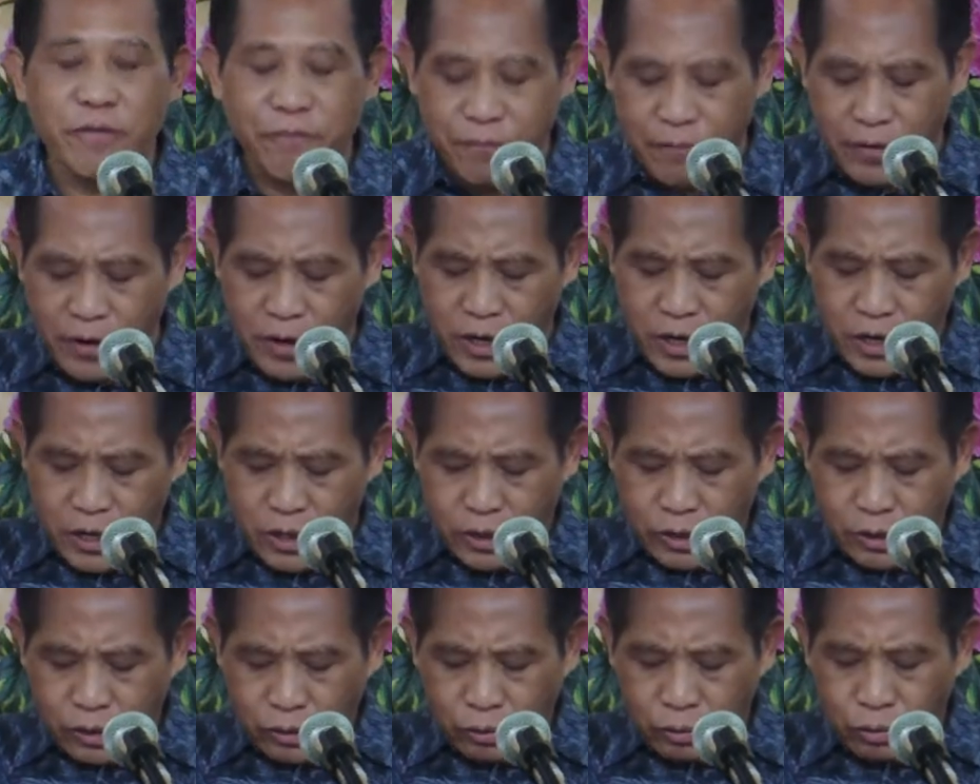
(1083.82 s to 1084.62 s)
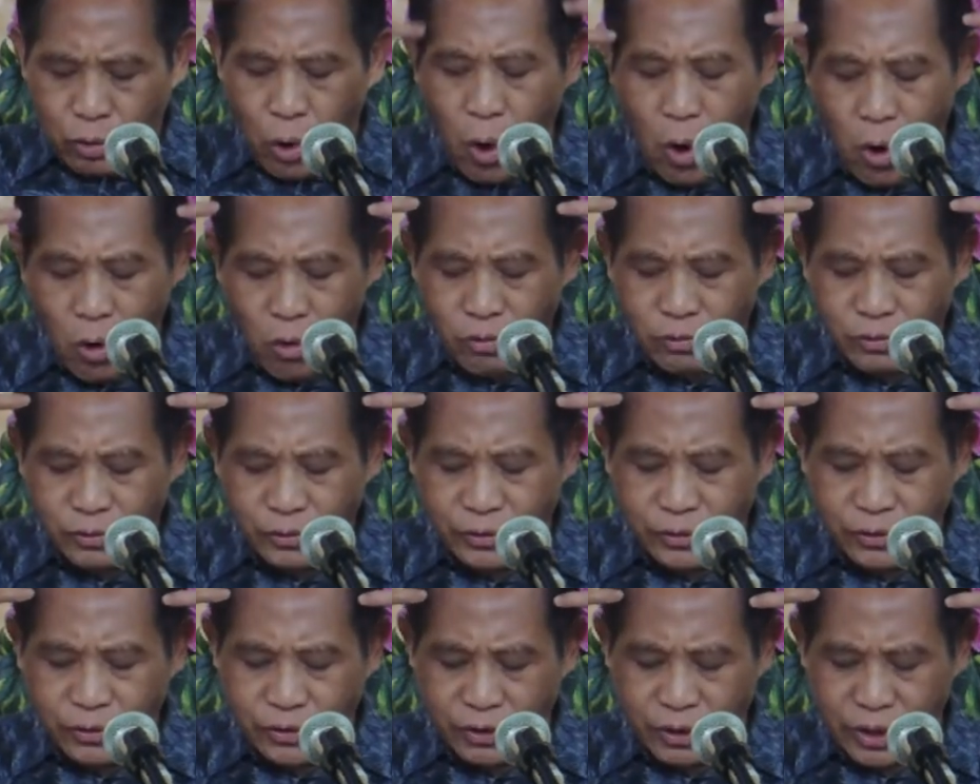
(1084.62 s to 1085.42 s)
of
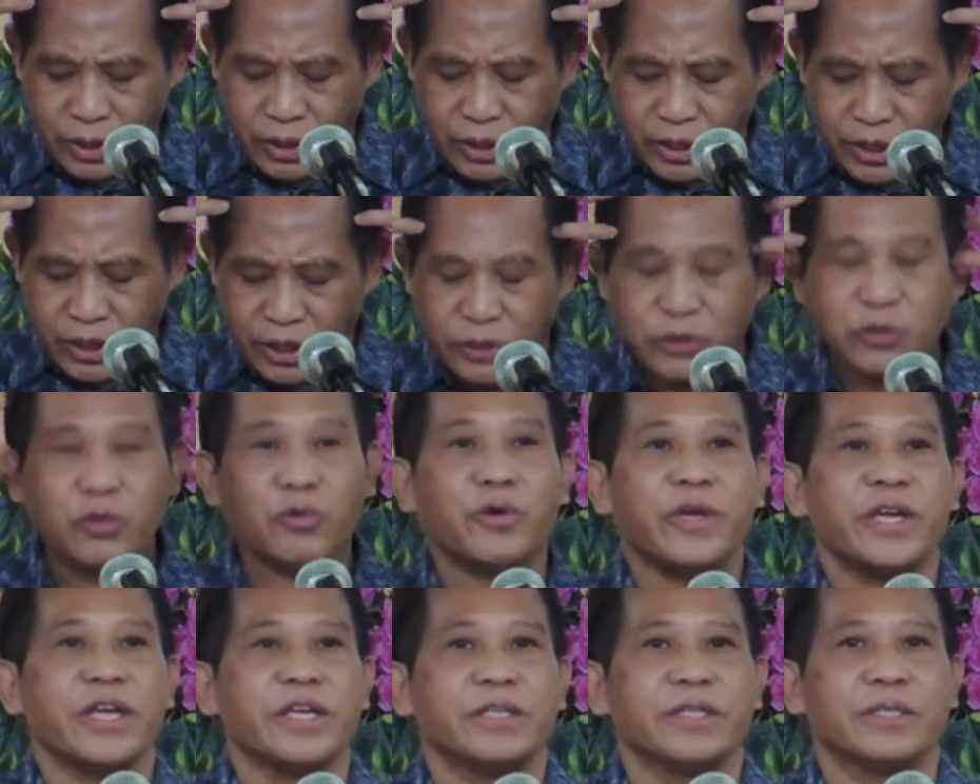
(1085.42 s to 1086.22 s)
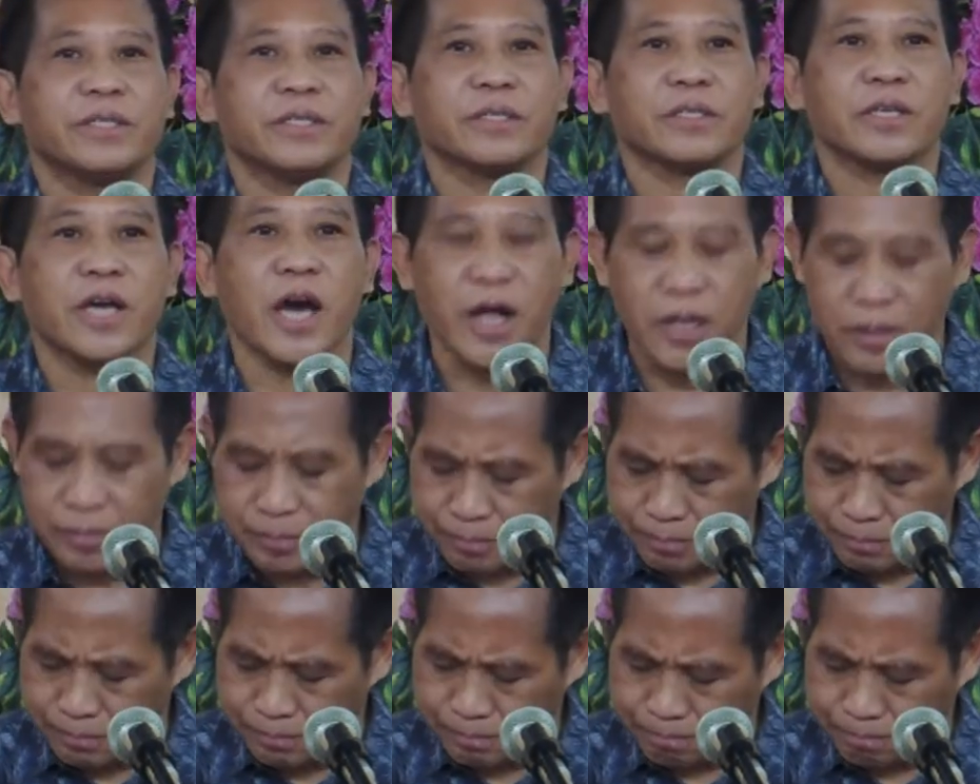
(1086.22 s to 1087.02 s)
thorns into his skull,